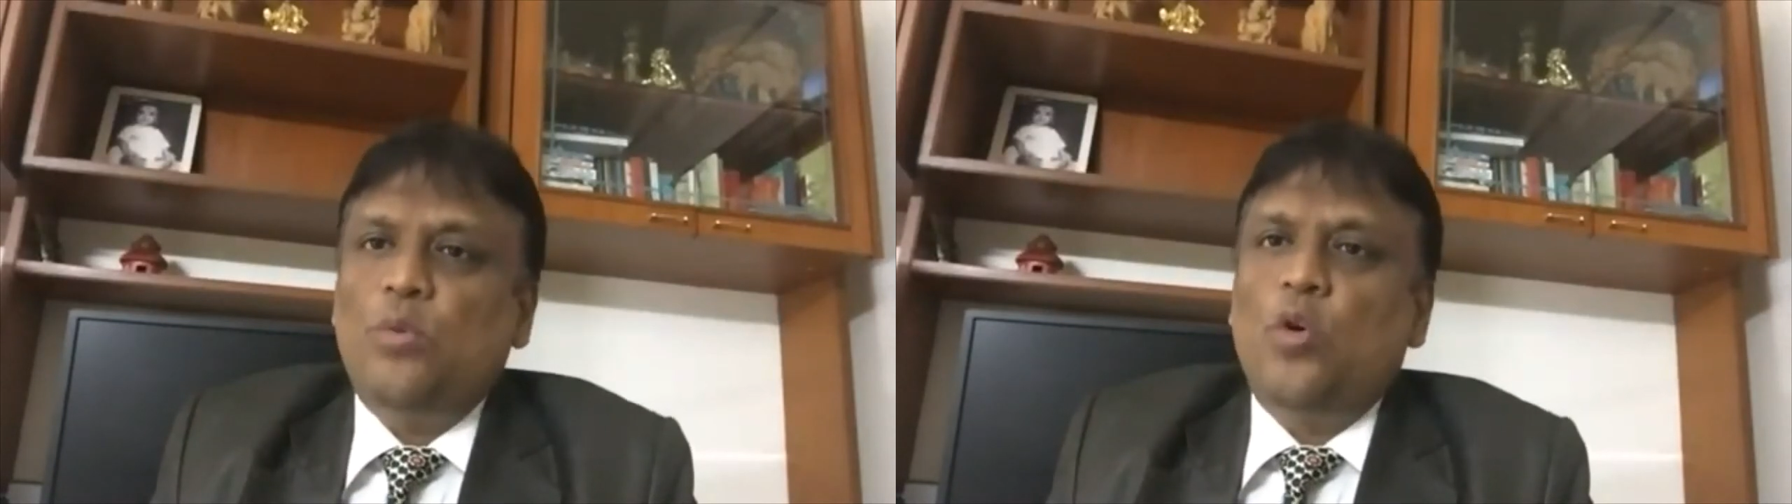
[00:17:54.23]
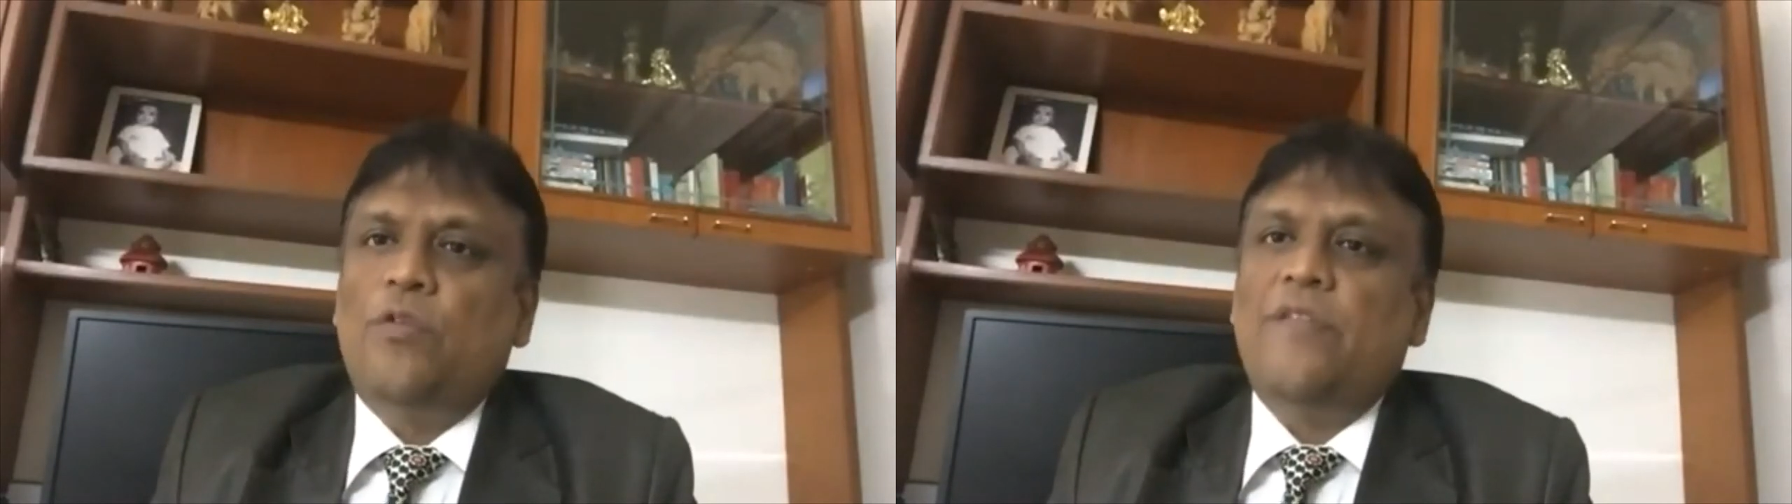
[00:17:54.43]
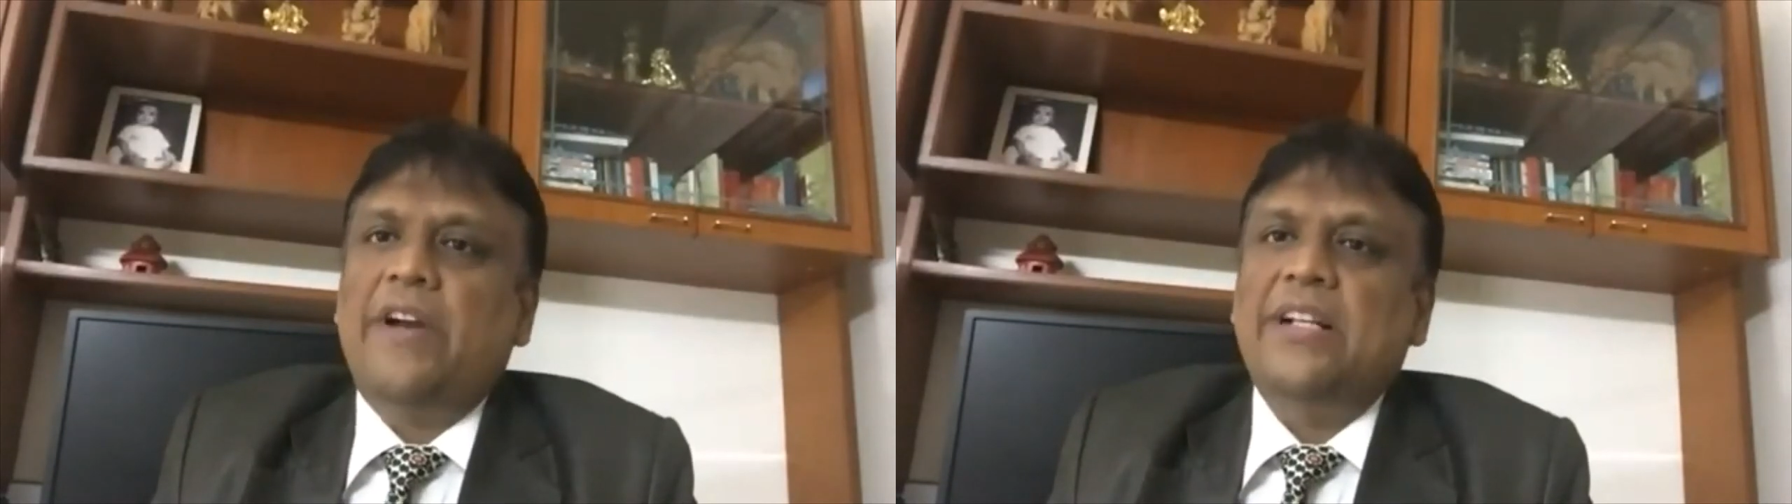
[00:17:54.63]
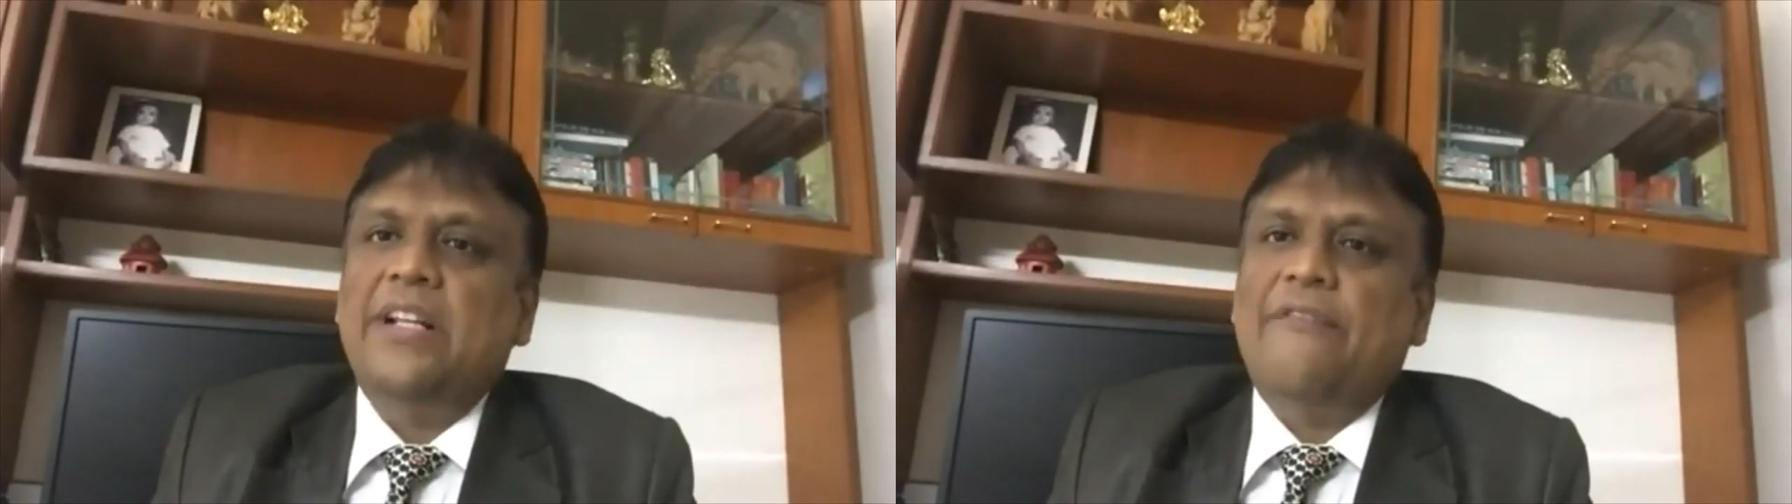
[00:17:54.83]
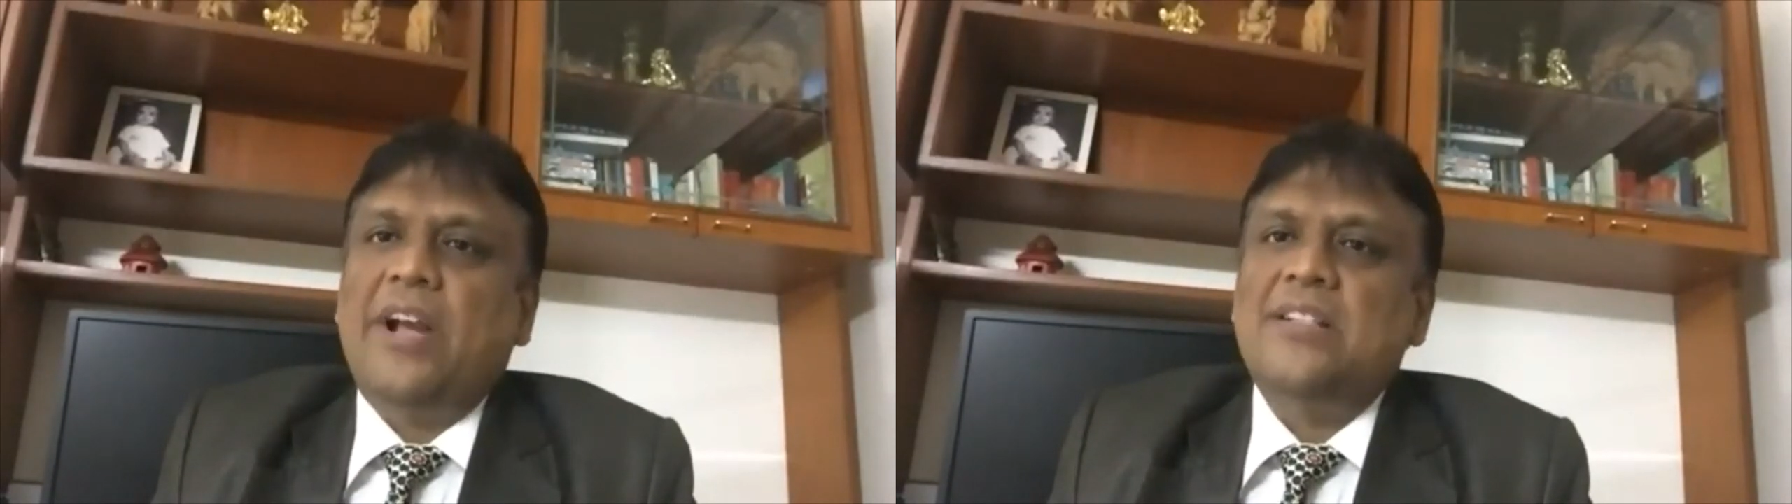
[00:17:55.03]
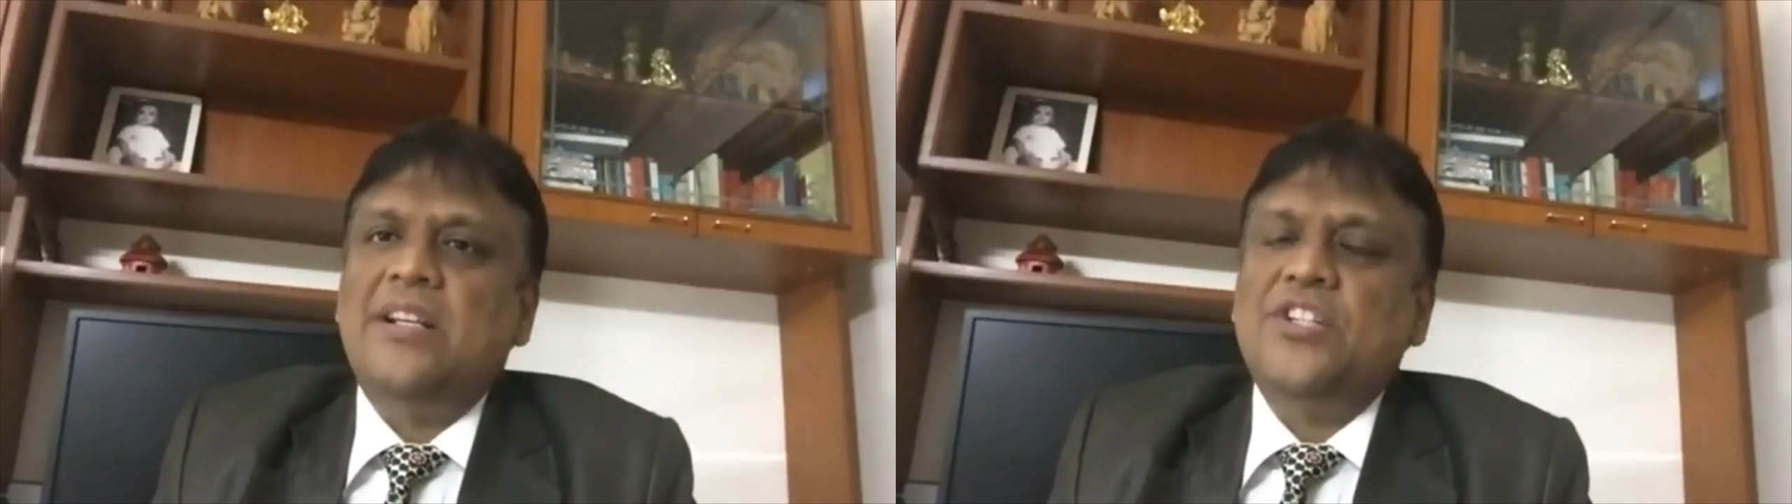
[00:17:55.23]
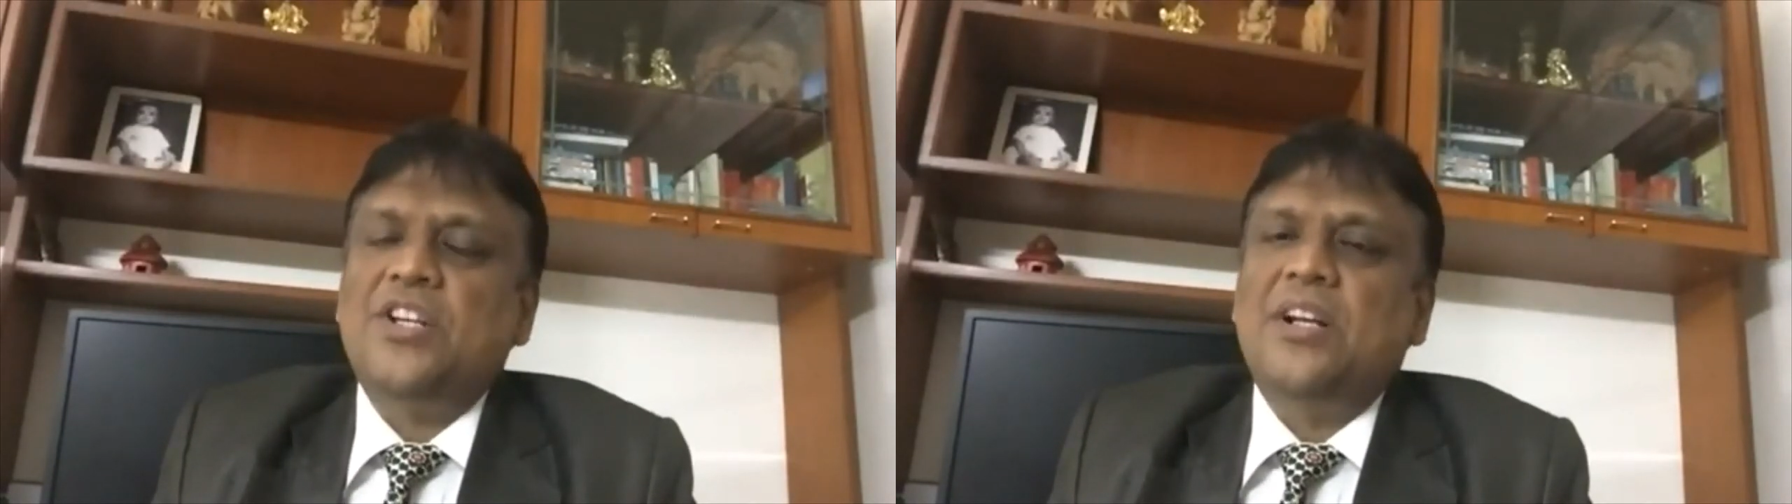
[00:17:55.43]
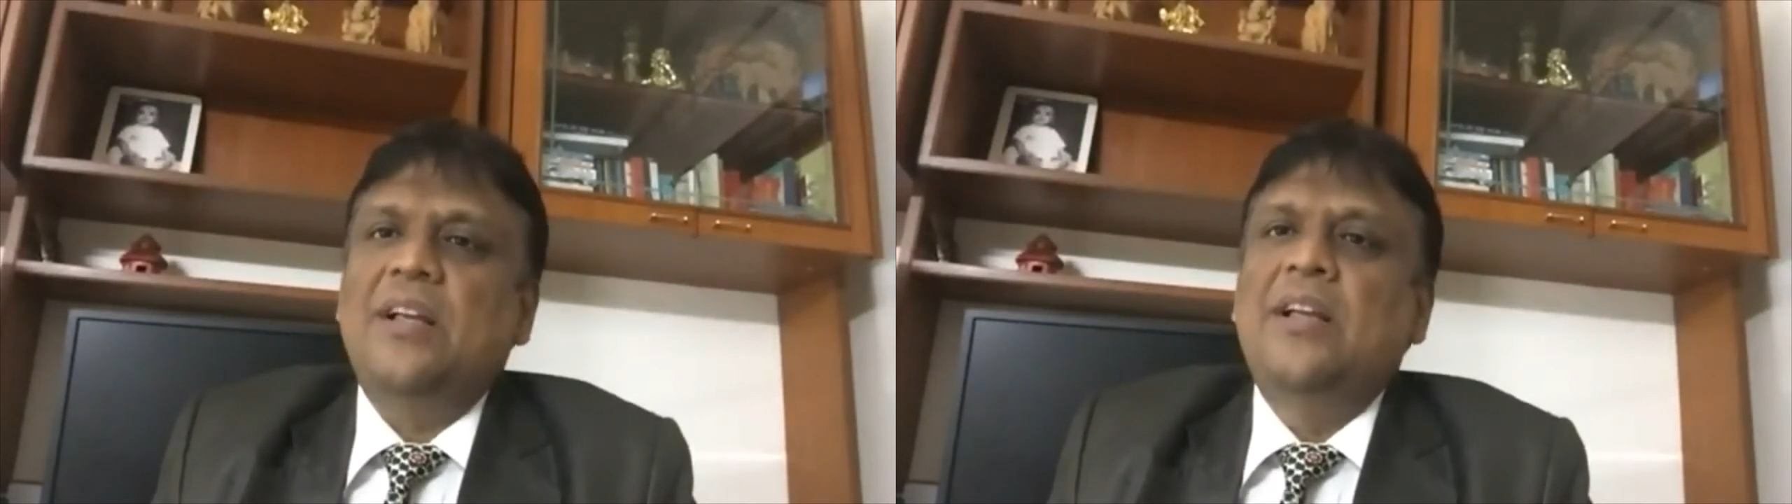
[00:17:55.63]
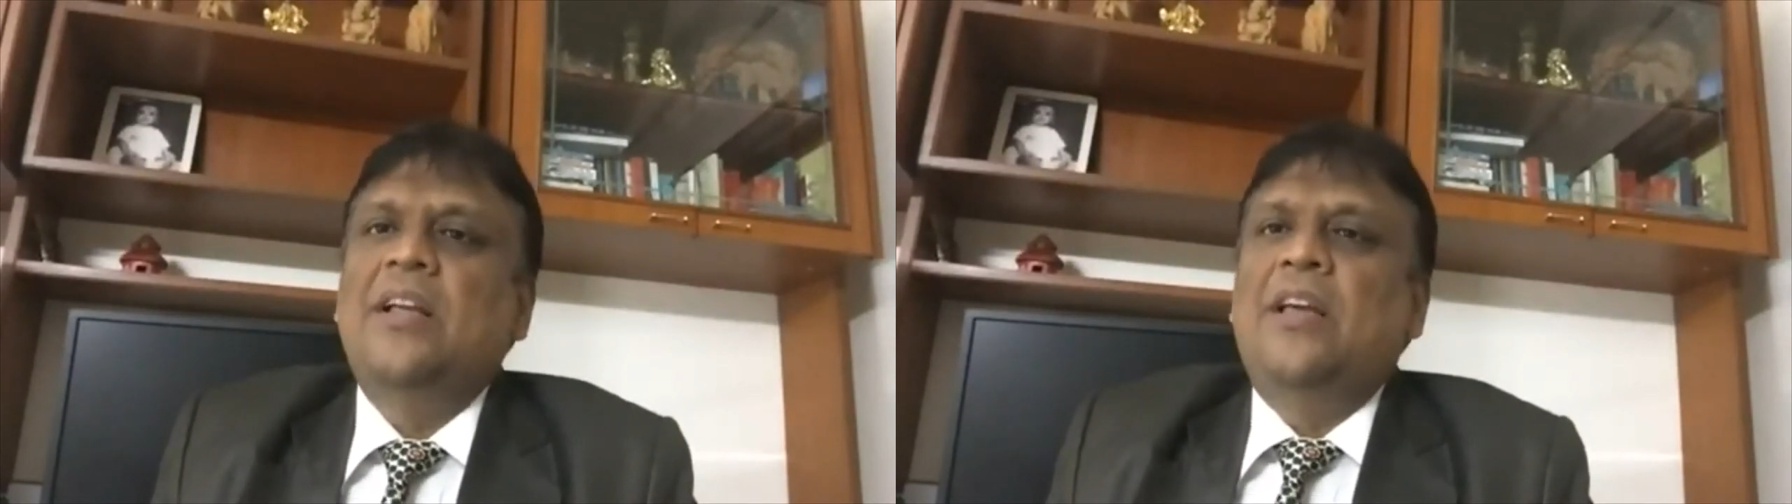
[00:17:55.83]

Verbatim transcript: to go for vac- vaccination.